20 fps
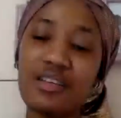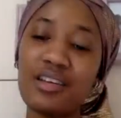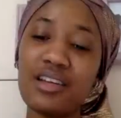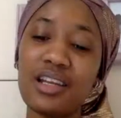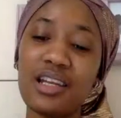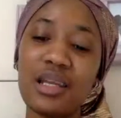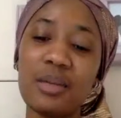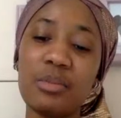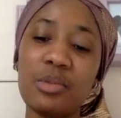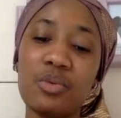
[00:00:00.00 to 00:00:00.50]
on the
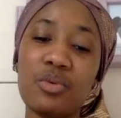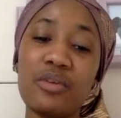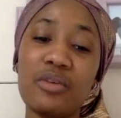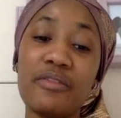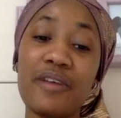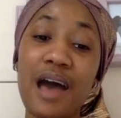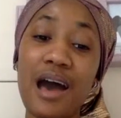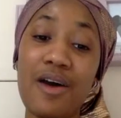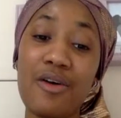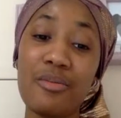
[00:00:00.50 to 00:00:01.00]
lemon
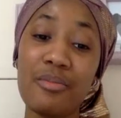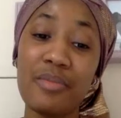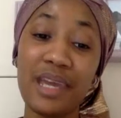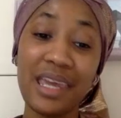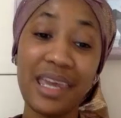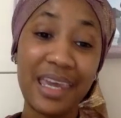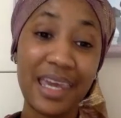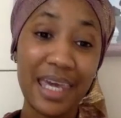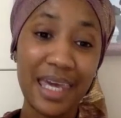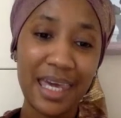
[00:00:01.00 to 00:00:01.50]
without
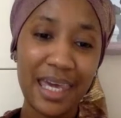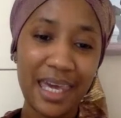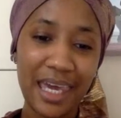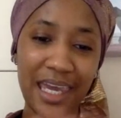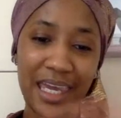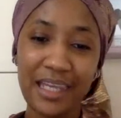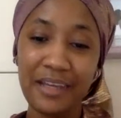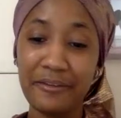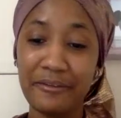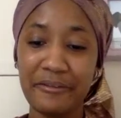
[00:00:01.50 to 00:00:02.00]
making
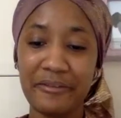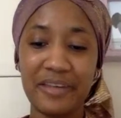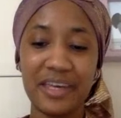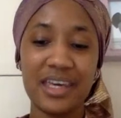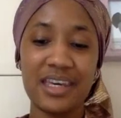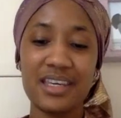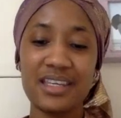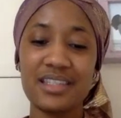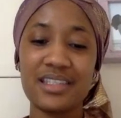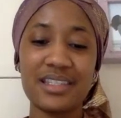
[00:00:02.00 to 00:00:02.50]
any
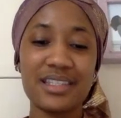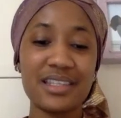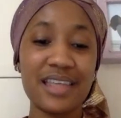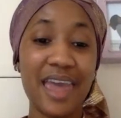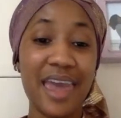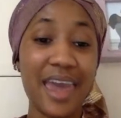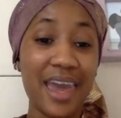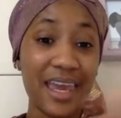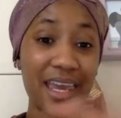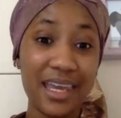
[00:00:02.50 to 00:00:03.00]
face
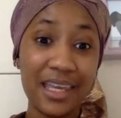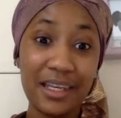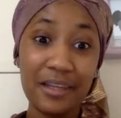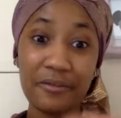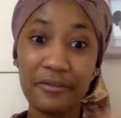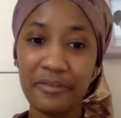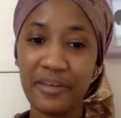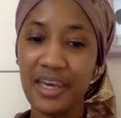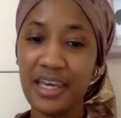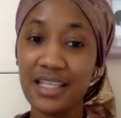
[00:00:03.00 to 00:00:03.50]

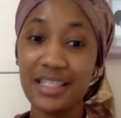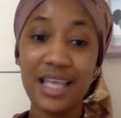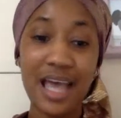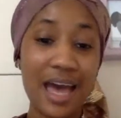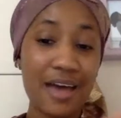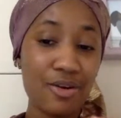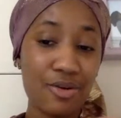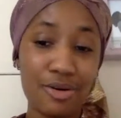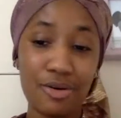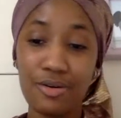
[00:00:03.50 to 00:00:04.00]

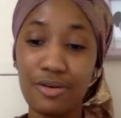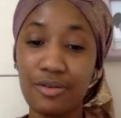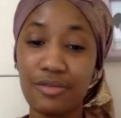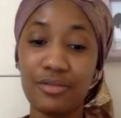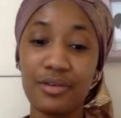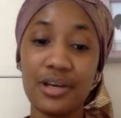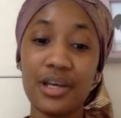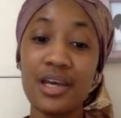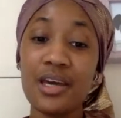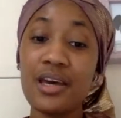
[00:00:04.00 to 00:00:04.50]
at
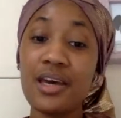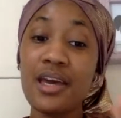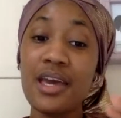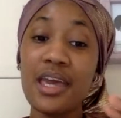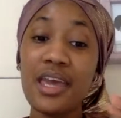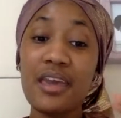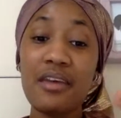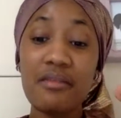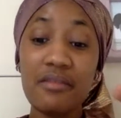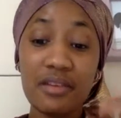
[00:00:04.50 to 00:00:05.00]
all.
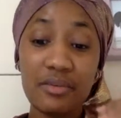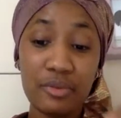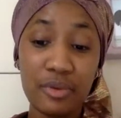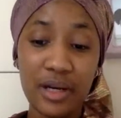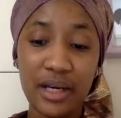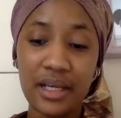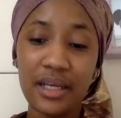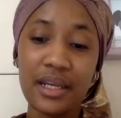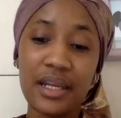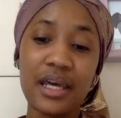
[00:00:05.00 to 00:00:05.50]
Even
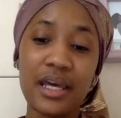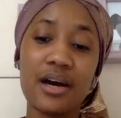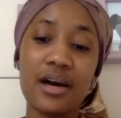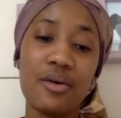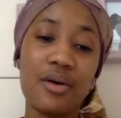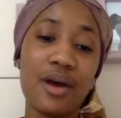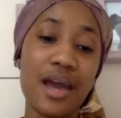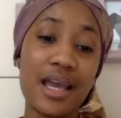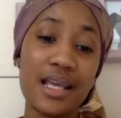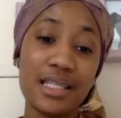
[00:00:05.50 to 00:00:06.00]
right
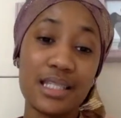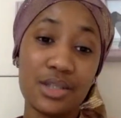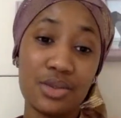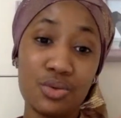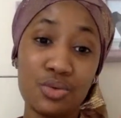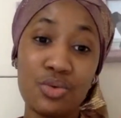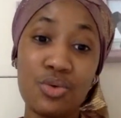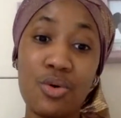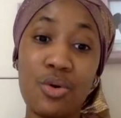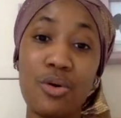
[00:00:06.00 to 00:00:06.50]
now, I said
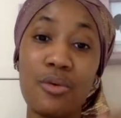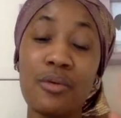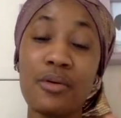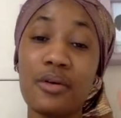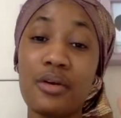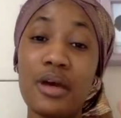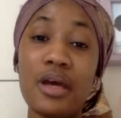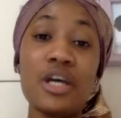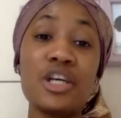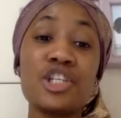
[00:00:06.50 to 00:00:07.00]
to call,
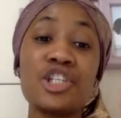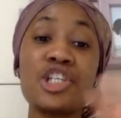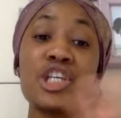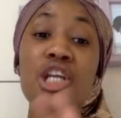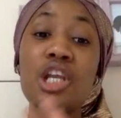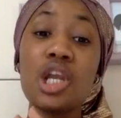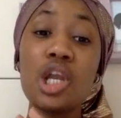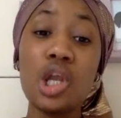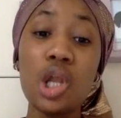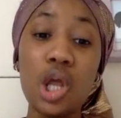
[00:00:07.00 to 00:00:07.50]

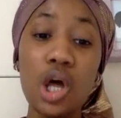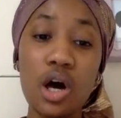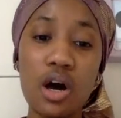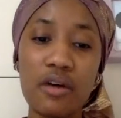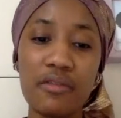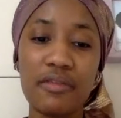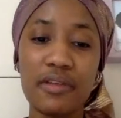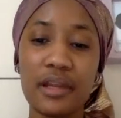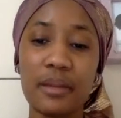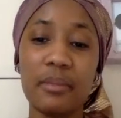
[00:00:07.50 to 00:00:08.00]
she
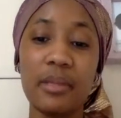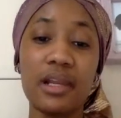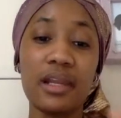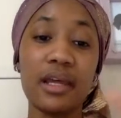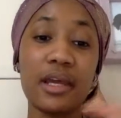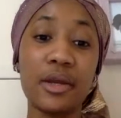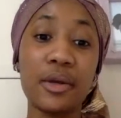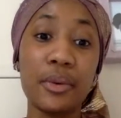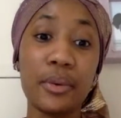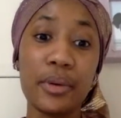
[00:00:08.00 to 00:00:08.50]
loved lemon
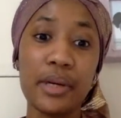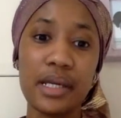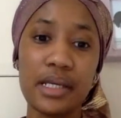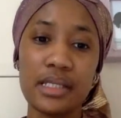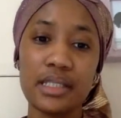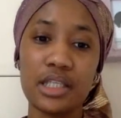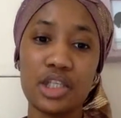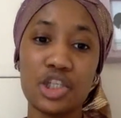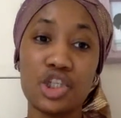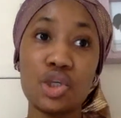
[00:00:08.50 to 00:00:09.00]
like
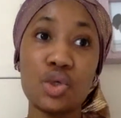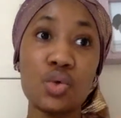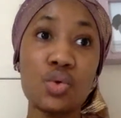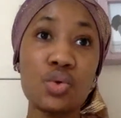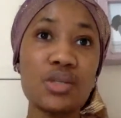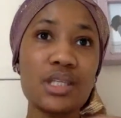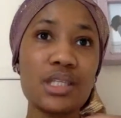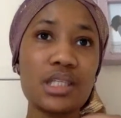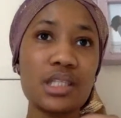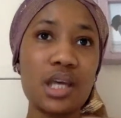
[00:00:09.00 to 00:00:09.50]
crazy. She
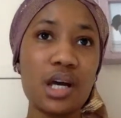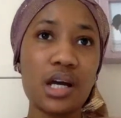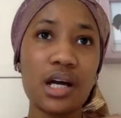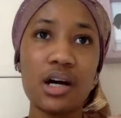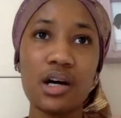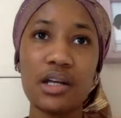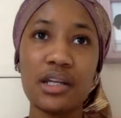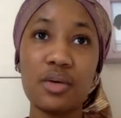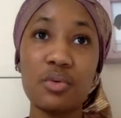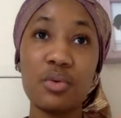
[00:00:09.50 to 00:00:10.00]
could suck
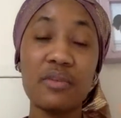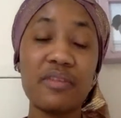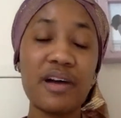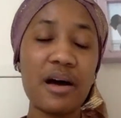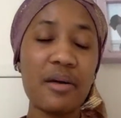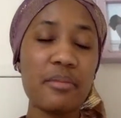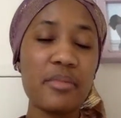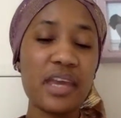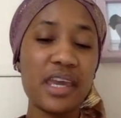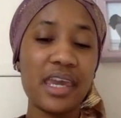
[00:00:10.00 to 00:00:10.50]
on it
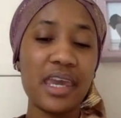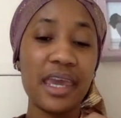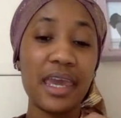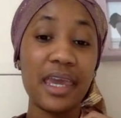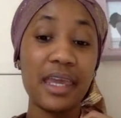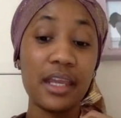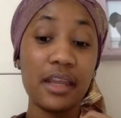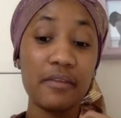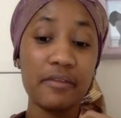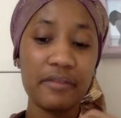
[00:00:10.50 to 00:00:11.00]
without making
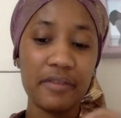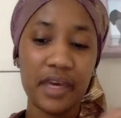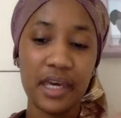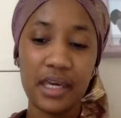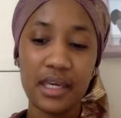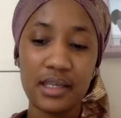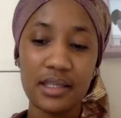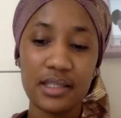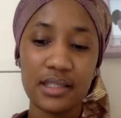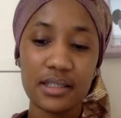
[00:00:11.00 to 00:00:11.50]
any
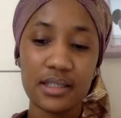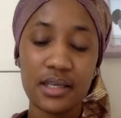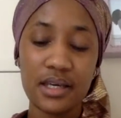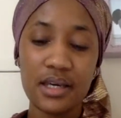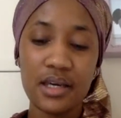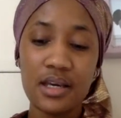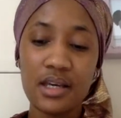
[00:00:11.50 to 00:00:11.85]
face.